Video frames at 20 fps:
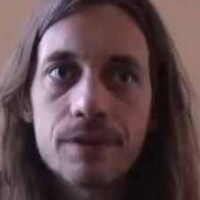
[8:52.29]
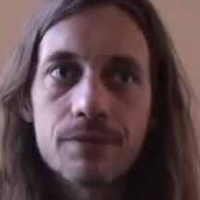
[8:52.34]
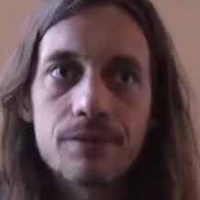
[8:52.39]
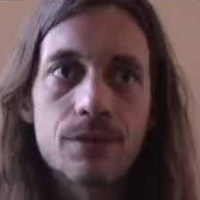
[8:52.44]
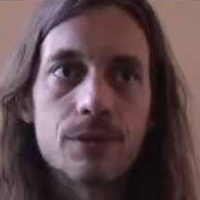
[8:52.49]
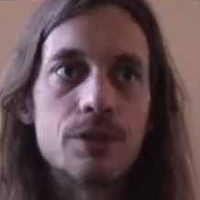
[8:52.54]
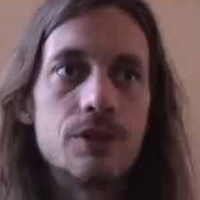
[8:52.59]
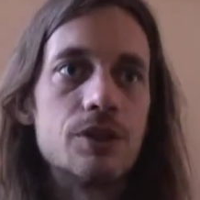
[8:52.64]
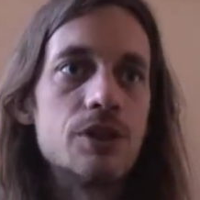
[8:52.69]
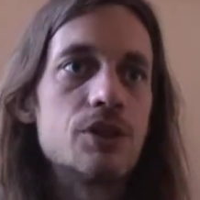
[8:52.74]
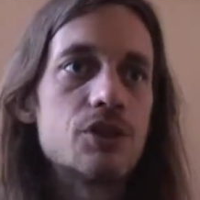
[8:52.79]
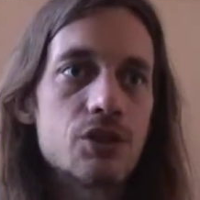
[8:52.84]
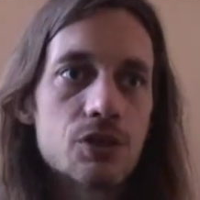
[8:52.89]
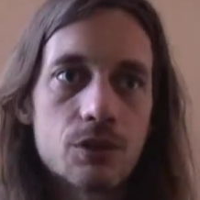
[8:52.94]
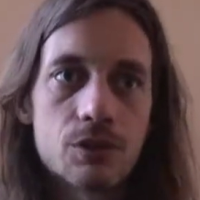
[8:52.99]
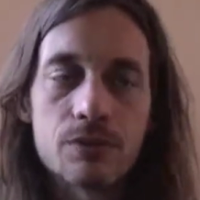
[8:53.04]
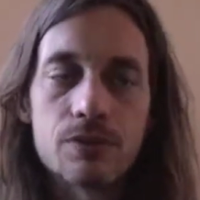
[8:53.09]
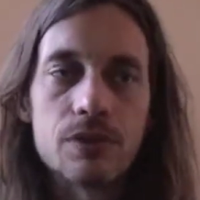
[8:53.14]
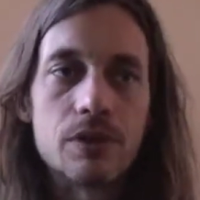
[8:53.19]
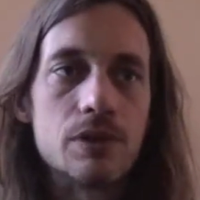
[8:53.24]
for an
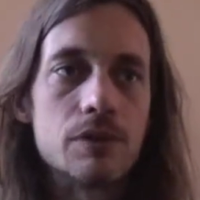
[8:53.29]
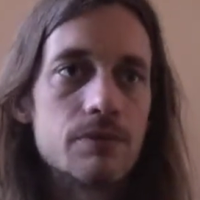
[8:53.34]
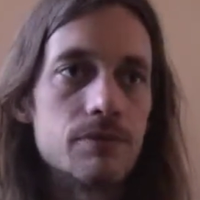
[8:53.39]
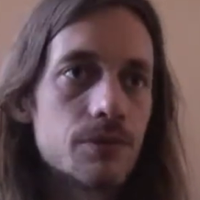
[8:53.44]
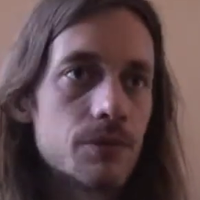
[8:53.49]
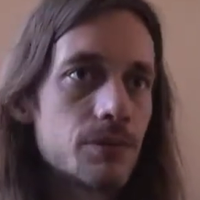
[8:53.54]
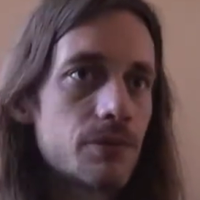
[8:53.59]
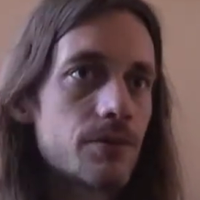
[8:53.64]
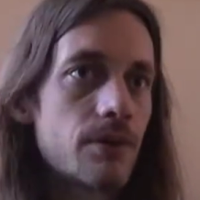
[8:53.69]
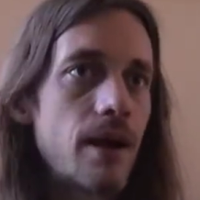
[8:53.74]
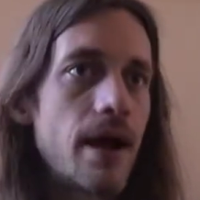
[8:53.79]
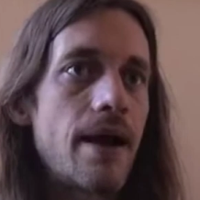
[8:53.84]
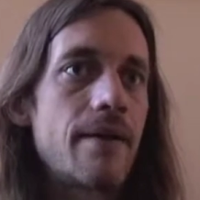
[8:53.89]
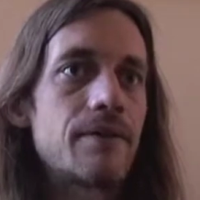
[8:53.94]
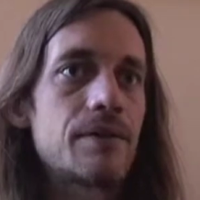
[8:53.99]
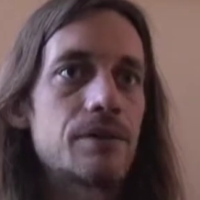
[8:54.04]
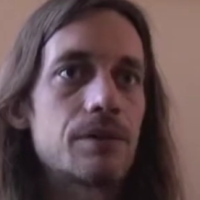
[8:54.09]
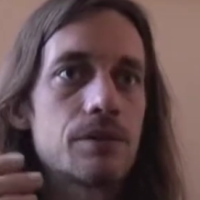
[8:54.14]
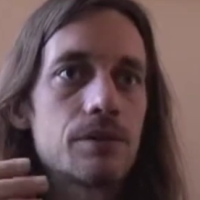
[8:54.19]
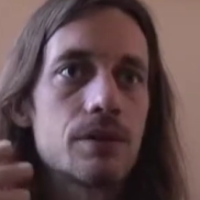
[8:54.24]
additional fee for
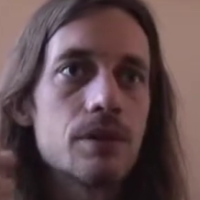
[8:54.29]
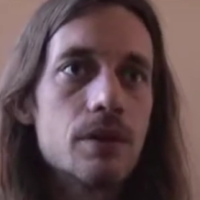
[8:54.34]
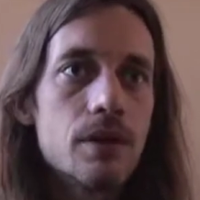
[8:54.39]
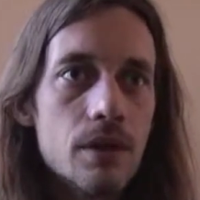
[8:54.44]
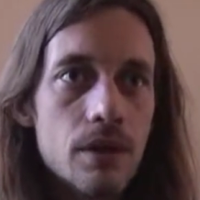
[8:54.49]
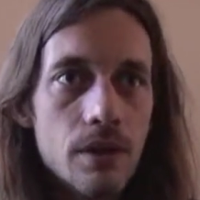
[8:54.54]
having their